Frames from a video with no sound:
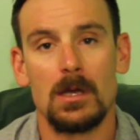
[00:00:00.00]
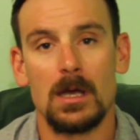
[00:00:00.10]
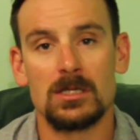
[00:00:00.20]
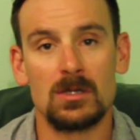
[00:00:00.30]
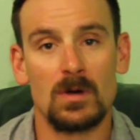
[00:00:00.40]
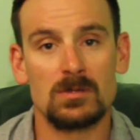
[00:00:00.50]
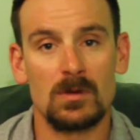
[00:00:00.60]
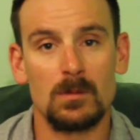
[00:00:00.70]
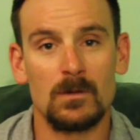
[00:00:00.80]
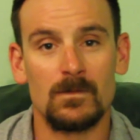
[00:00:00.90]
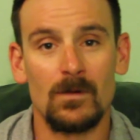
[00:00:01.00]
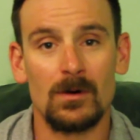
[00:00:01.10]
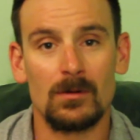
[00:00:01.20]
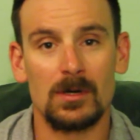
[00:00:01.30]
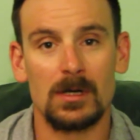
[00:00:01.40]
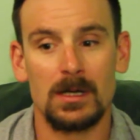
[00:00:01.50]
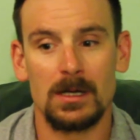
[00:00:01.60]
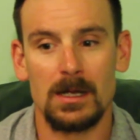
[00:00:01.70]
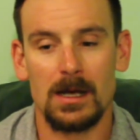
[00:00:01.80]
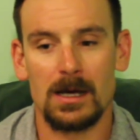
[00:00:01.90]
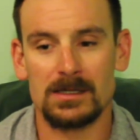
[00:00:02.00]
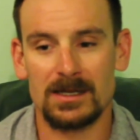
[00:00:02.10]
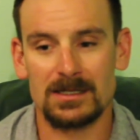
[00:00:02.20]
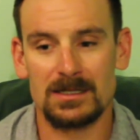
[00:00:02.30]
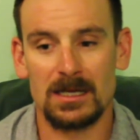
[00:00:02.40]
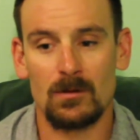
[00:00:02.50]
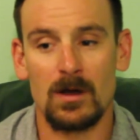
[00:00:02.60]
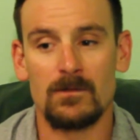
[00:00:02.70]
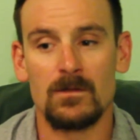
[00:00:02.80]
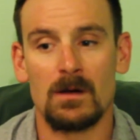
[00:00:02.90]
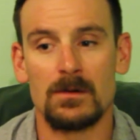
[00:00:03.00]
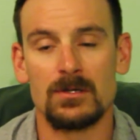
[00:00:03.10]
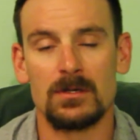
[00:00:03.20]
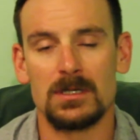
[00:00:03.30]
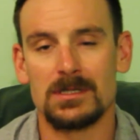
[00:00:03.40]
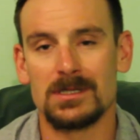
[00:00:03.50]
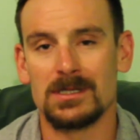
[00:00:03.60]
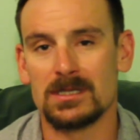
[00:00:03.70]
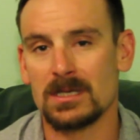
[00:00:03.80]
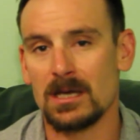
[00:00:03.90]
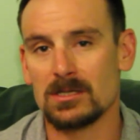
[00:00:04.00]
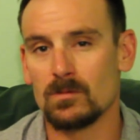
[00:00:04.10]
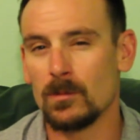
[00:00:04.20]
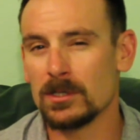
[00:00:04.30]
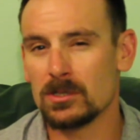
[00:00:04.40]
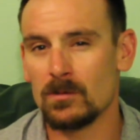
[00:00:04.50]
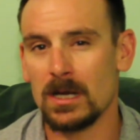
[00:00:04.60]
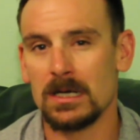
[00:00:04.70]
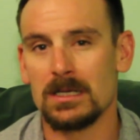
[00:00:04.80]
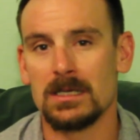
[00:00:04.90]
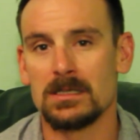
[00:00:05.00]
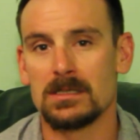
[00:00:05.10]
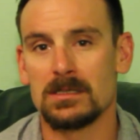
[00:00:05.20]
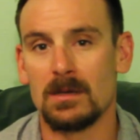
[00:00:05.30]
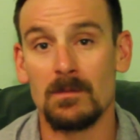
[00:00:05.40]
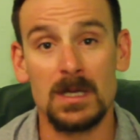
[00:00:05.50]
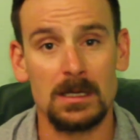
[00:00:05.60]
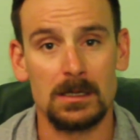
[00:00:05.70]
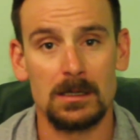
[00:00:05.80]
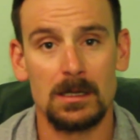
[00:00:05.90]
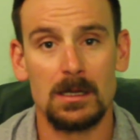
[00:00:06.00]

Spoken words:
And so as we move forward, I'd like to take quite a few opportunities to discuss what serenity is to me,